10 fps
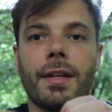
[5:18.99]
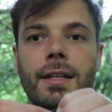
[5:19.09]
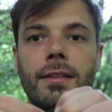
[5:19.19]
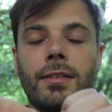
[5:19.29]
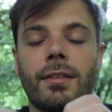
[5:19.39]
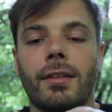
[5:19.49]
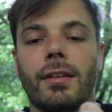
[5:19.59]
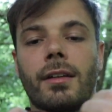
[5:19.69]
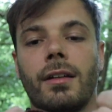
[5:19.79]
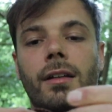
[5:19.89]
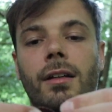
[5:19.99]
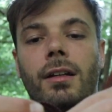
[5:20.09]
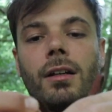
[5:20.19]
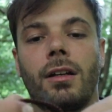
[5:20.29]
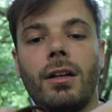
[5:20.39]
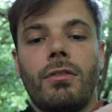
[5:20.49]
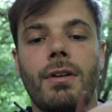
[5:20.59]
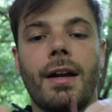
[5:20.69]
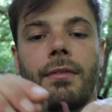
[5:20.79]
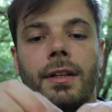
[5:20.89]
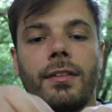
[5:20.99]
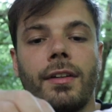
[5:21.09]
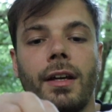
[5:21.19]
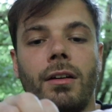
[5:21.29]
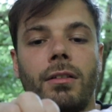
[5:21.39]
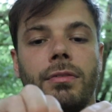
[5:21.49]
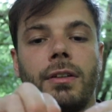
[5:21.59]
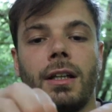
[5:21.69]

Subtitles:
these around itself.